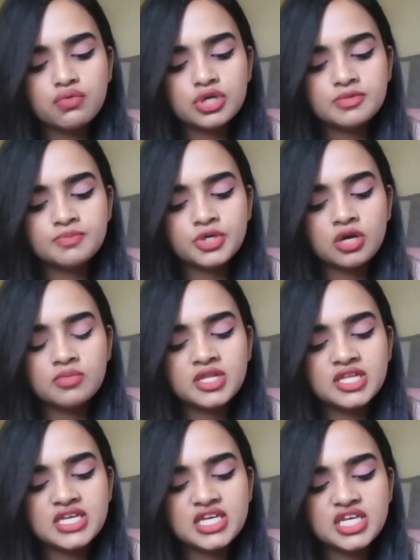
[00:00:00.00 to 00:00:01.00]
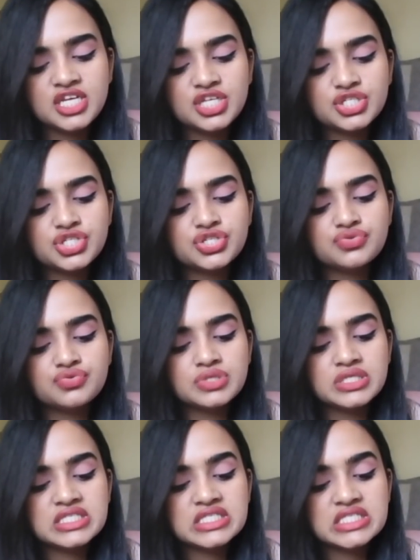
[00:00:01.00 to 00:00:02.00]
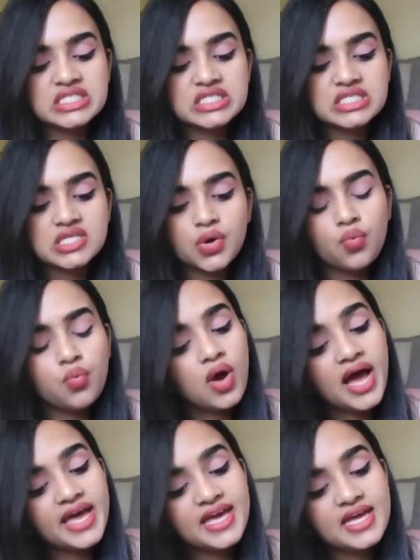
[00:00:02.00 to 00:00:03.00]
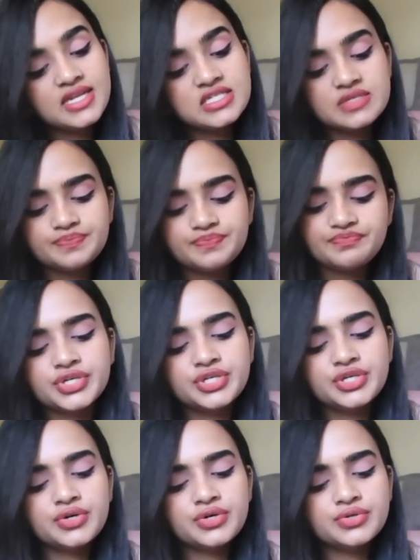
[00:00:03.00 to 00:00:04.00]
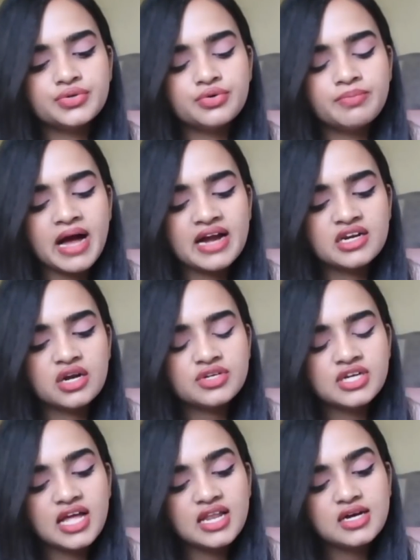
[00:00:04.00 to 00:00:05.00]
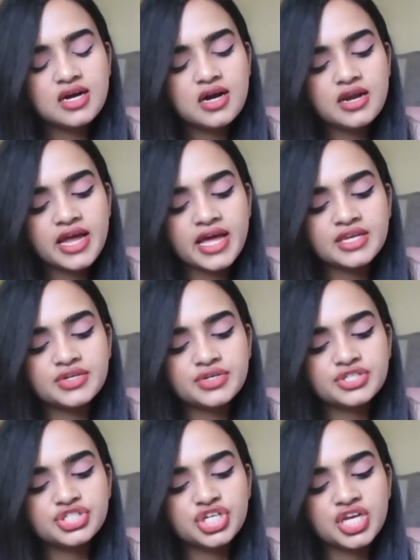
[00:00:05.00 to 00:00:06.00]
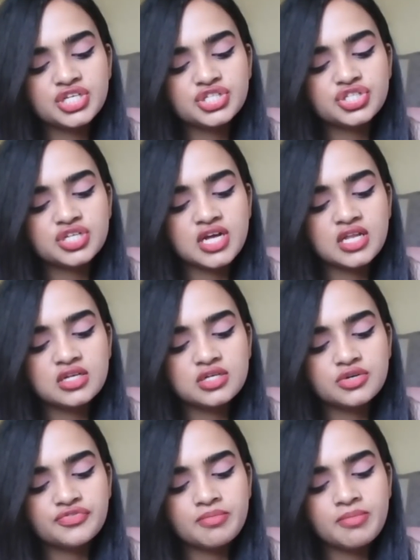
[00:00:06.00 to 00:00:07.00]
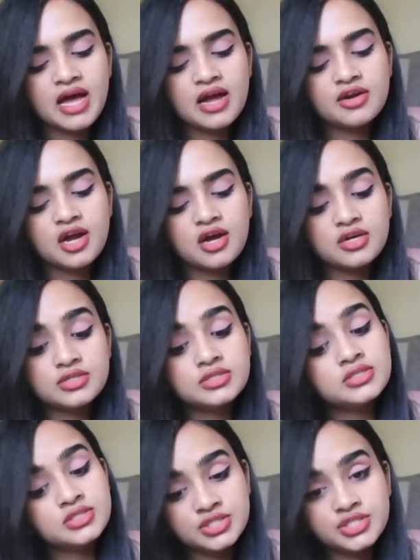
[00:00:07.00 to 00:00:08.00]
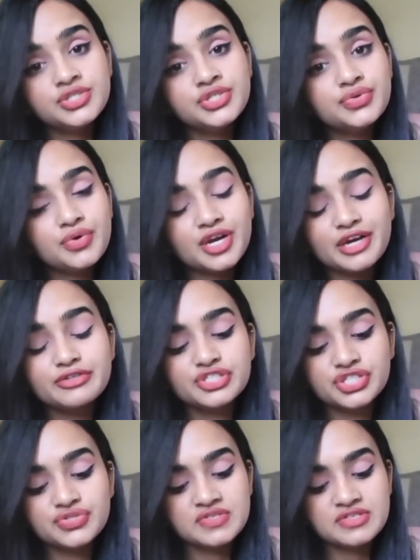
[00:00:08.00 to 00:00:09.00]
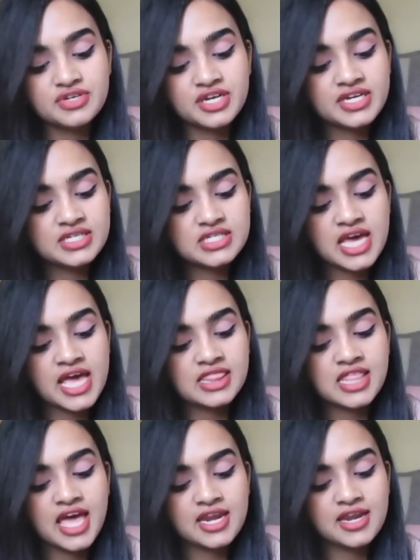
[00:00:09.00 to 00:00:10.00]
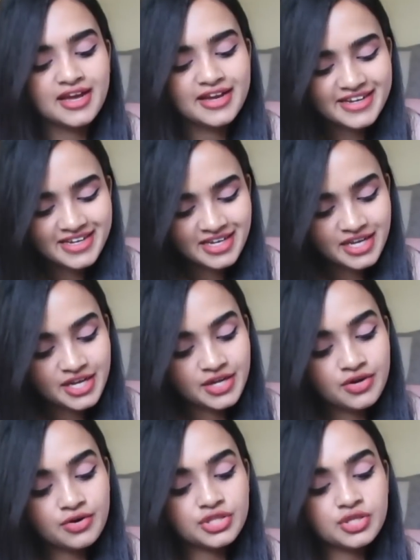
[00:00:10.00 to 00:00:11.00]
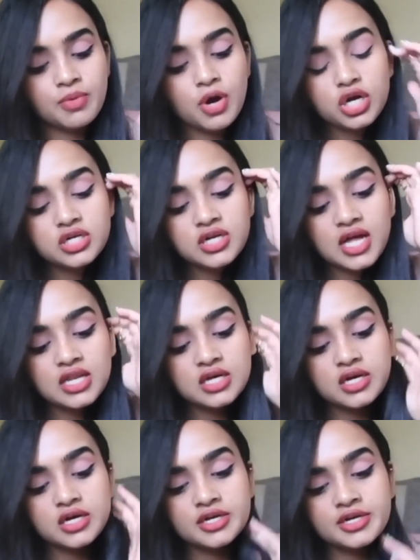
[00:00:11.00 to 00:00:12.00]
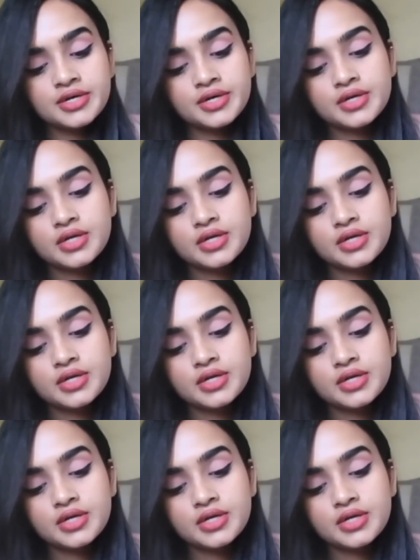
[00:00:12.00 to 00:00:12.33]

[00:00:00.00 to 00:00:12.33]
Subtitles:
would probably choose white. You could go to background color and you could change the color of your background. You knew what I would choose, right? And then go to the border color.